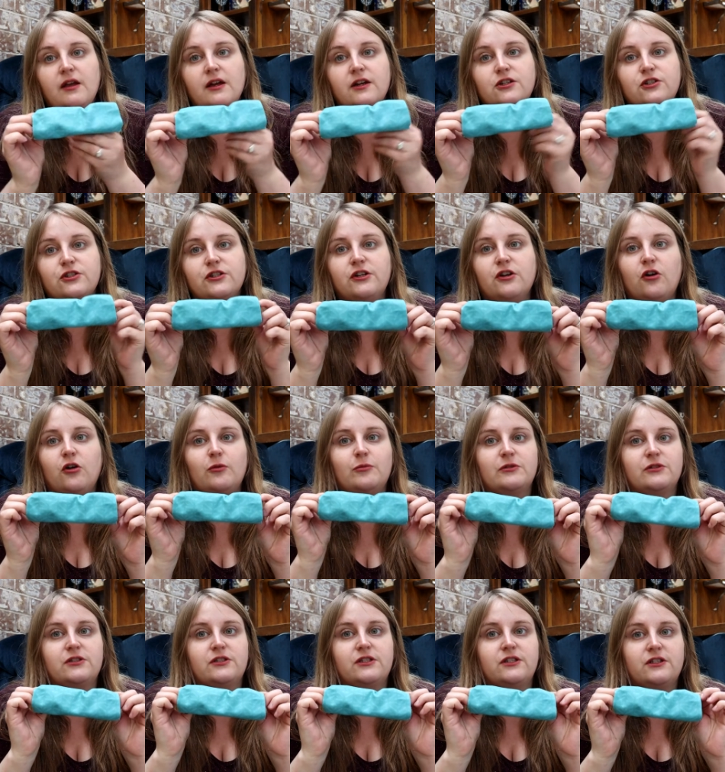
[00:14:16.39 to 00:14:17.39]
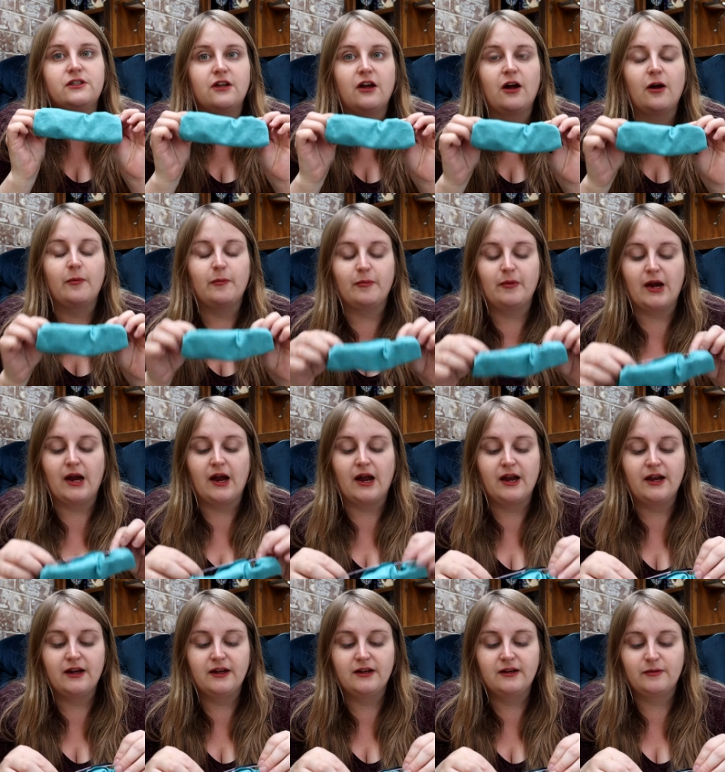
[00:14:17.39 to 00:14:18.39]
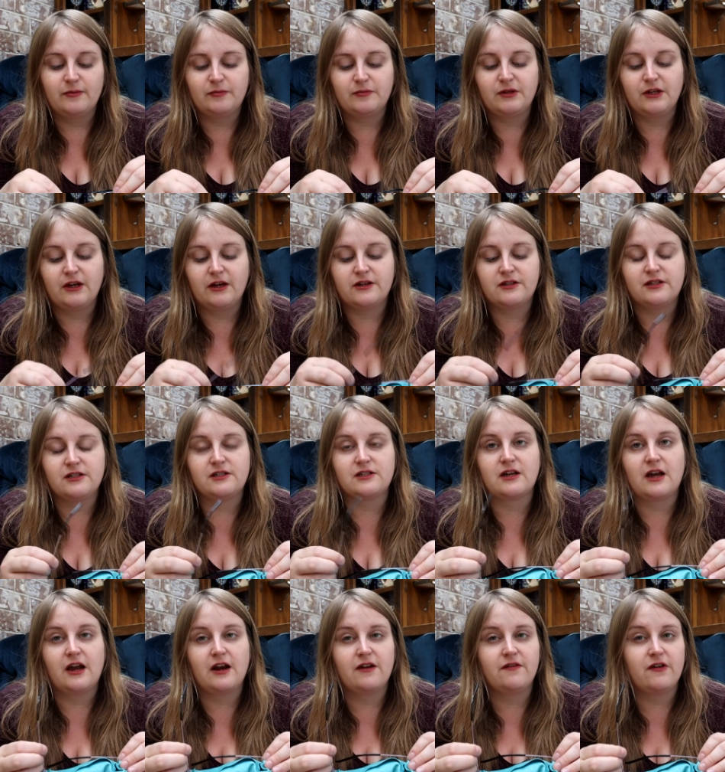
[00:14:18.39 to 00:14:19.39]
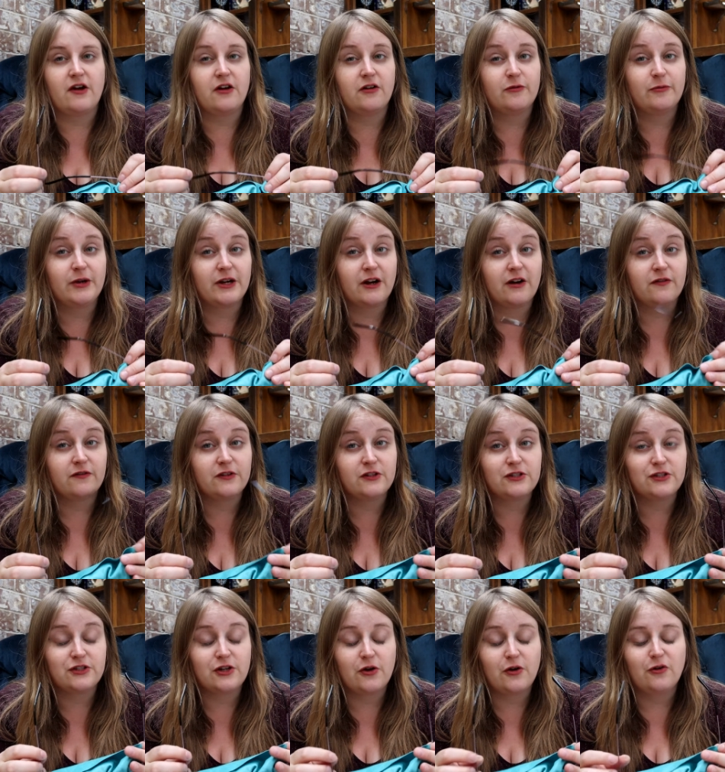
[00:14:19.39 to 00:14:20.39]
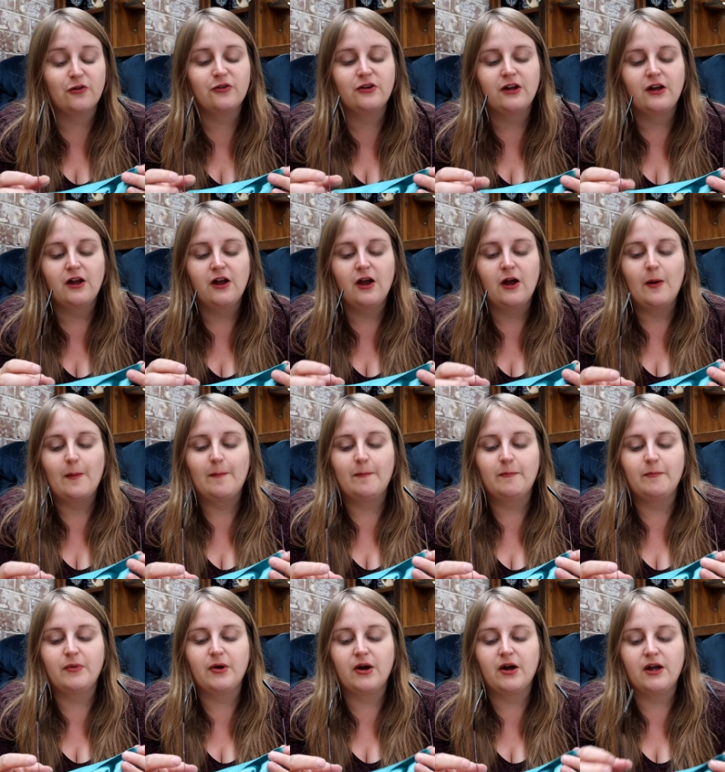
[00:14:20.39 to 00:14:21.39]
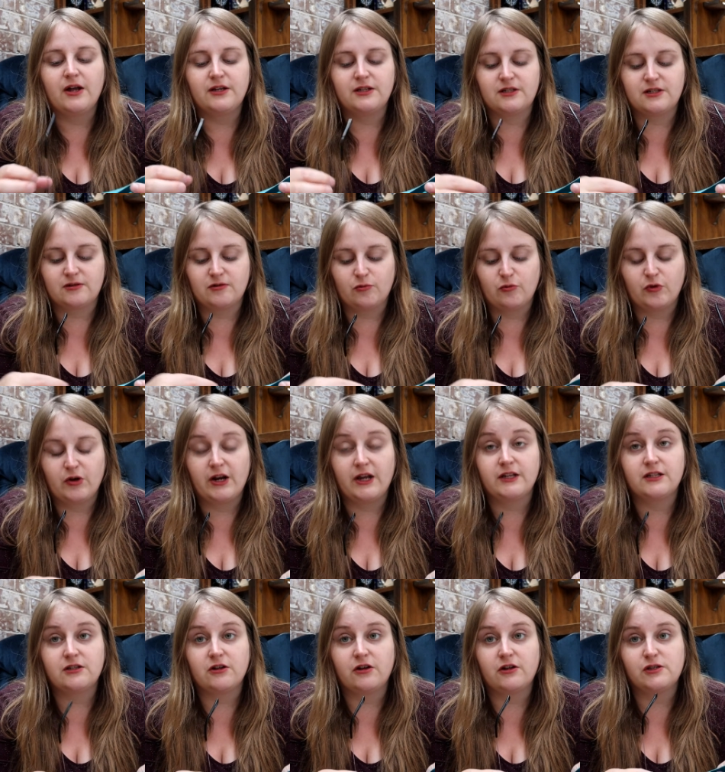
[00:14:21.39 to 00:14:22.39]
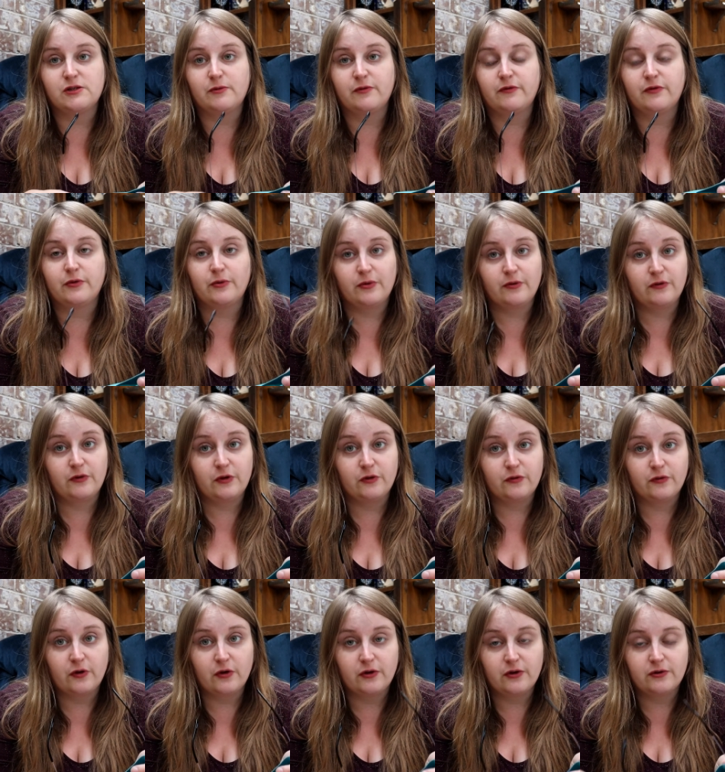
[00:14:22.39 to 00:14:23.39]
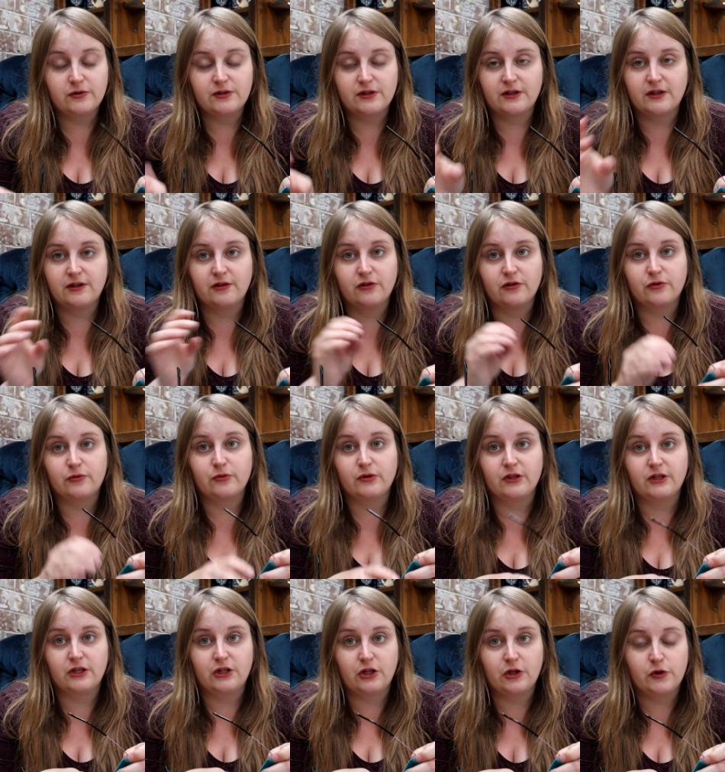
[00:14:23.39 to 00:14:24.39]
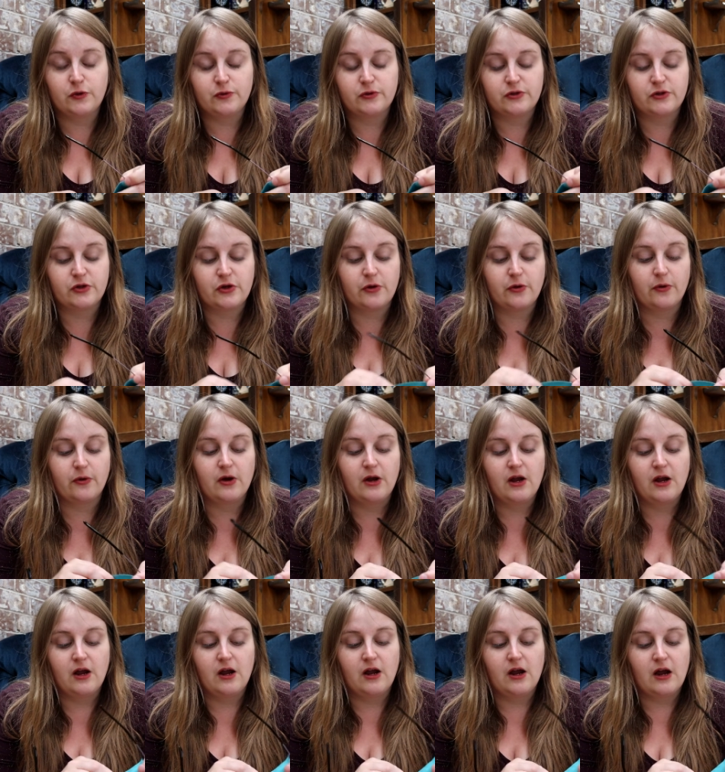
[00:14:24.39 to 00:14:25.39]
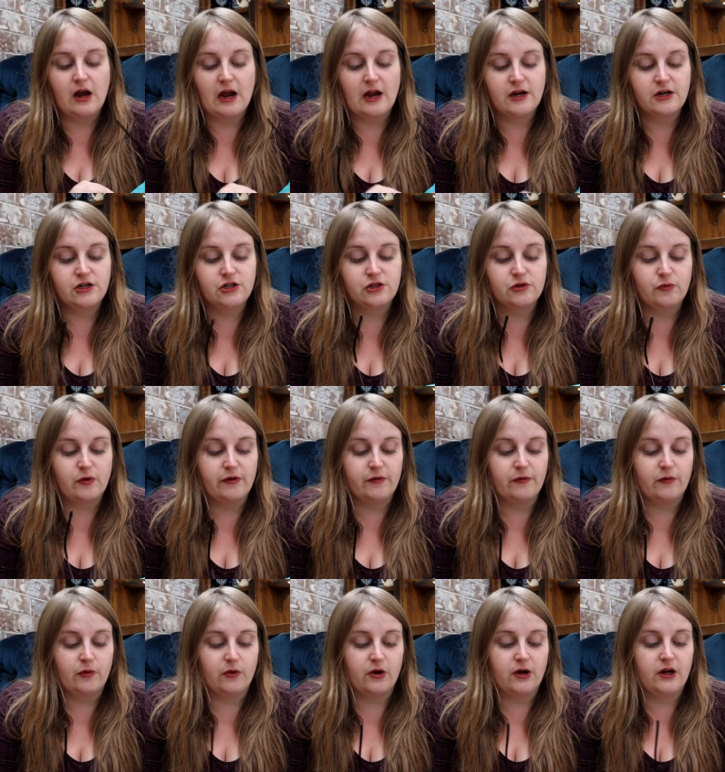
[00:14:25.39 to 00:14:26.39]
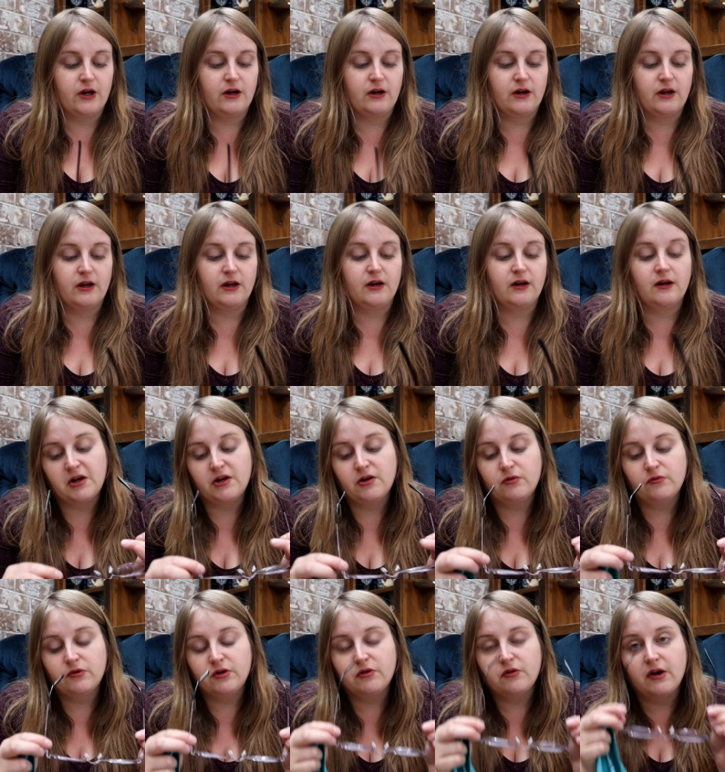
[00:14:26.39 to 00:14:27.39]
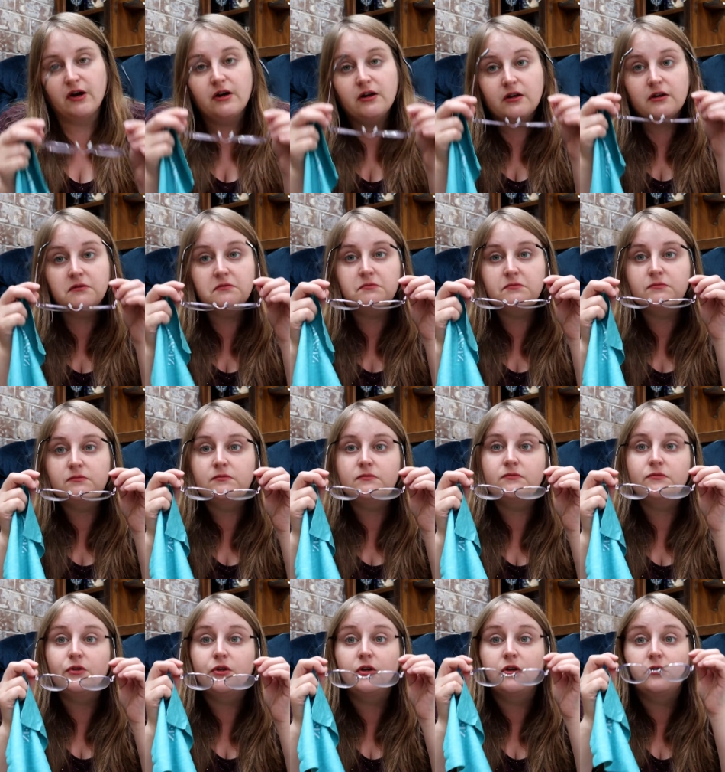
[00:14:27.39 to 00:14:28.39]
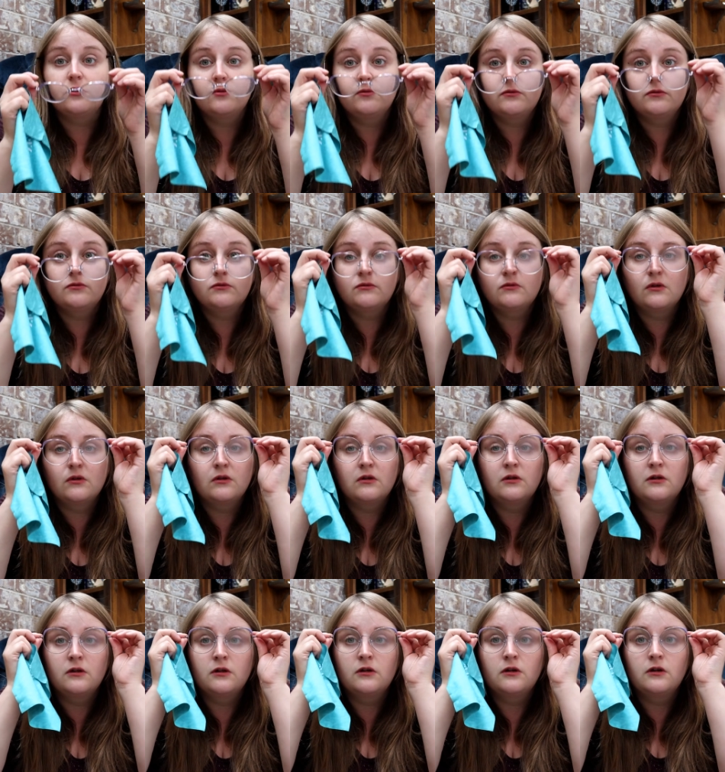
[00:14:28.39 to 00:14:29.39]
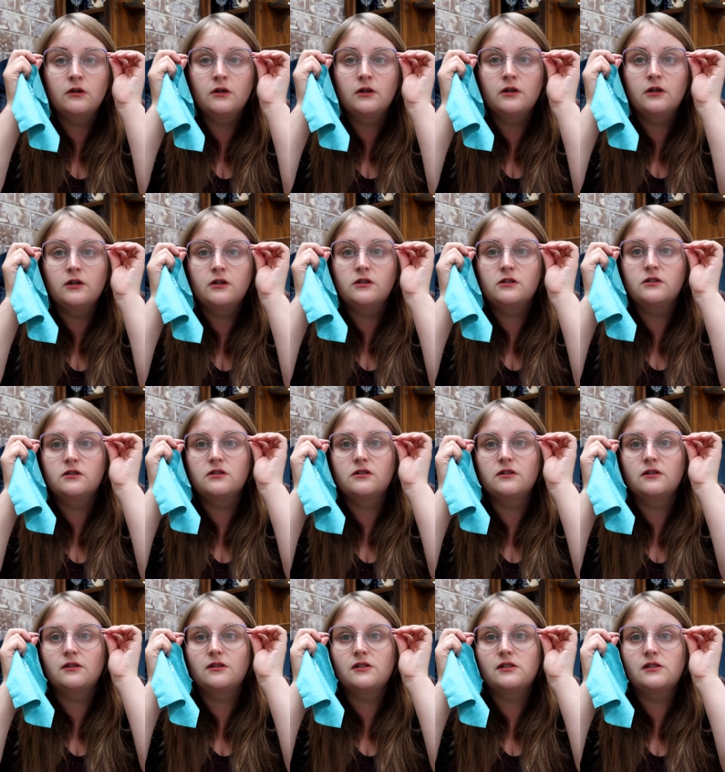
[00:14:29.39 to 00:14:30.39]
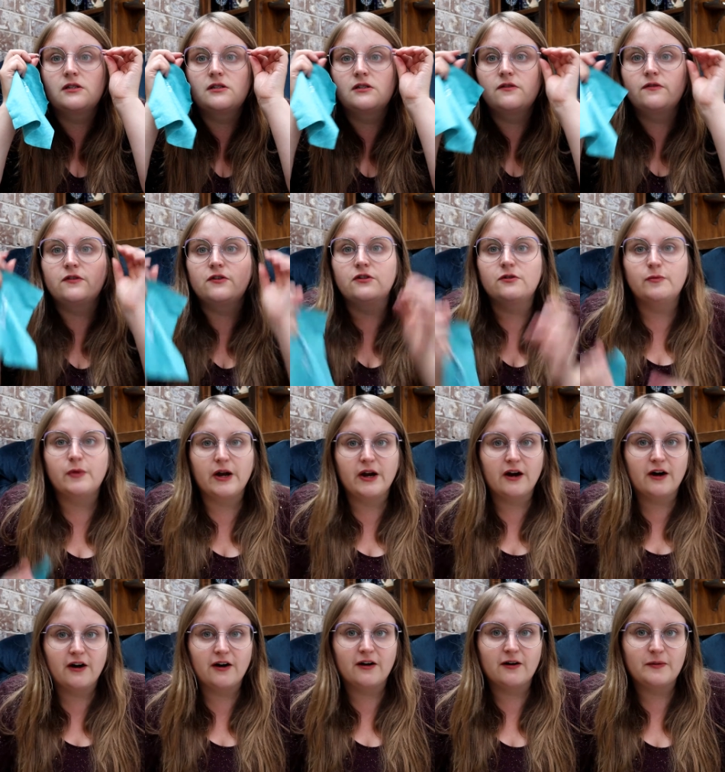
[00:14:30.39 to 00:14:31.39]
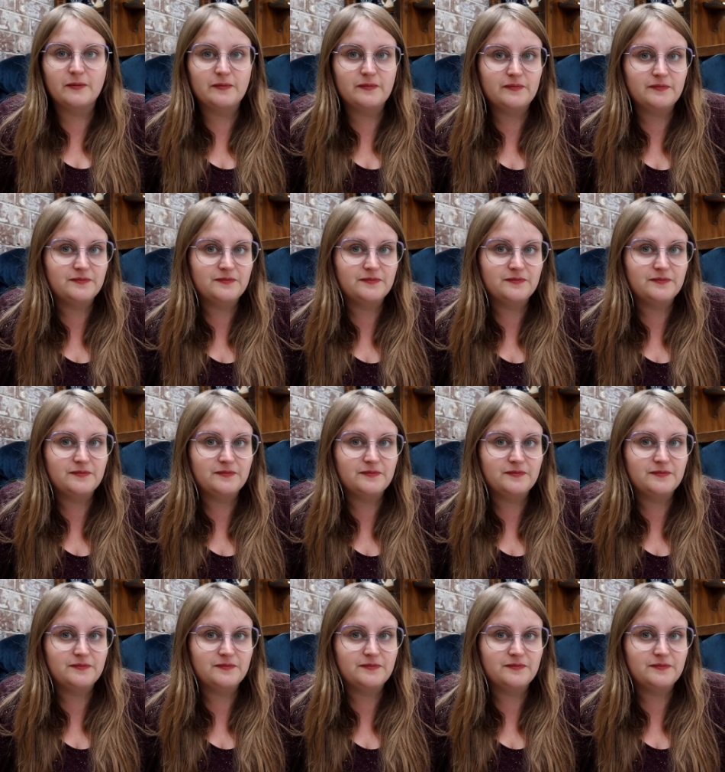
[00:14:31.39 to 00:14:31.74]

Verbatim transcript: I actually almost did not buy because it's kind of out of my comfort zone. But when I saw some of the review photos, they looked really cute. So I just went for it. And I don't regret it, you know. So this is the first pair.